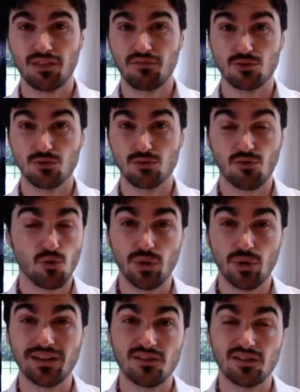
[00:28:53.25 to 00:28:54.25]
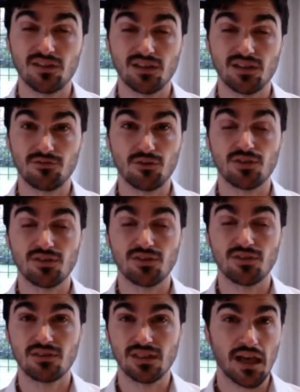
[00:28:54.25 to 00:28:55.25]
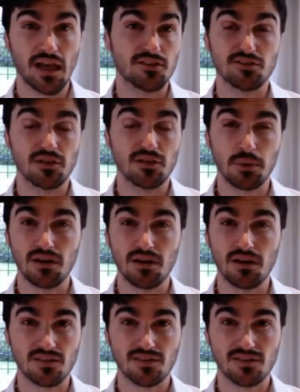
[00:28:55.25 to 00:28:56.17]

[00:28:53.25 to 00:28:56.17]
threshold all the way down in the foot, in the anterior tibialis.